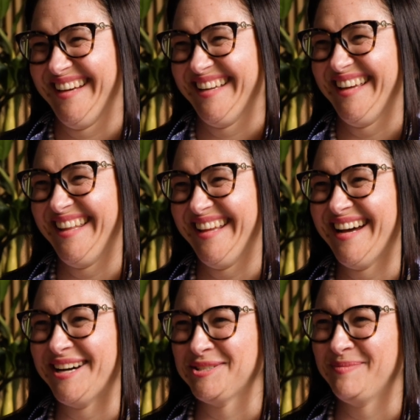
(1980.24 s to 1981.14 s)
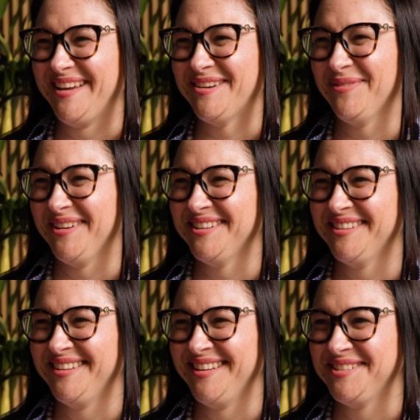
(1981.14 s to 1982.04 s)
yeah, and then asked me if it
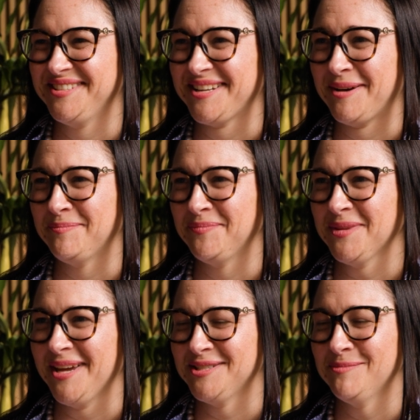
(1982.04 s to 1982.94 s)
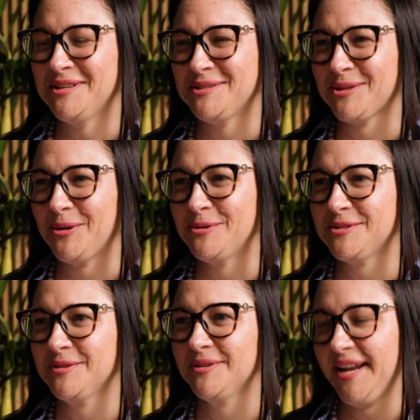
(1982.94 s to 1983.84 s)
is has to be disclosed.